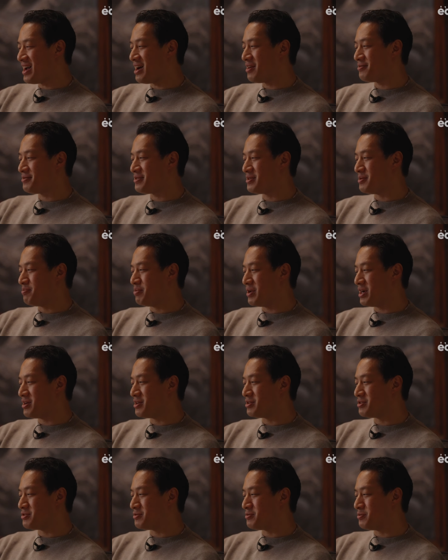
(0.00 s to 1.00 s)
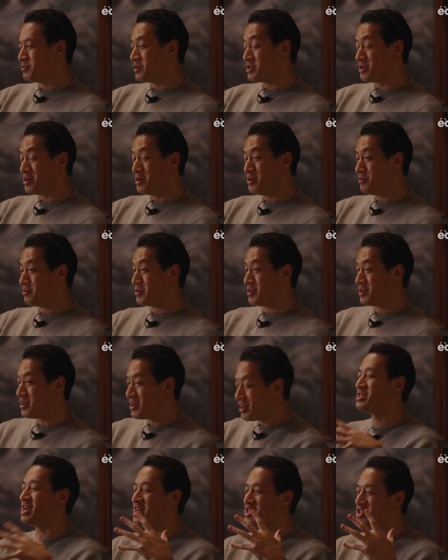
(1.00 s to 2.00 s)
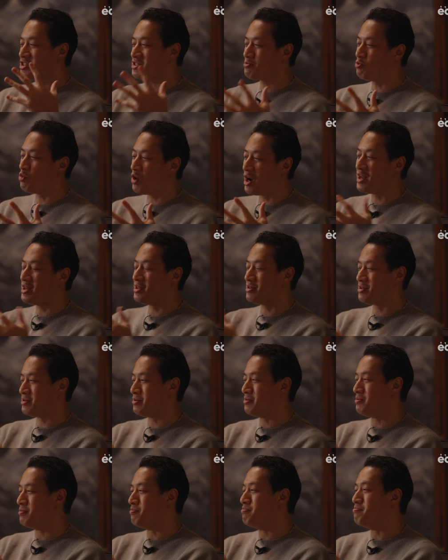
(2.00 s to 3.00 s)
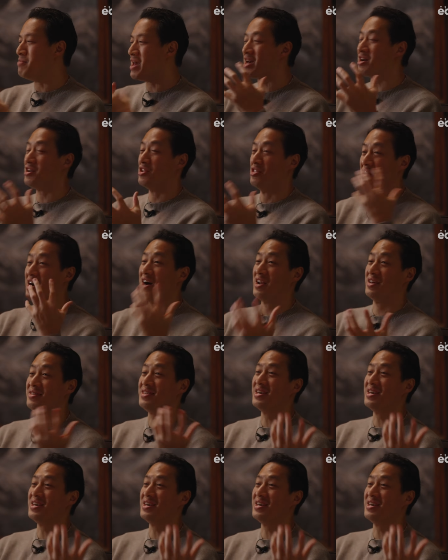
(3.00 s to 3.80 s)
after Bears was over, I just wanted to make a lot of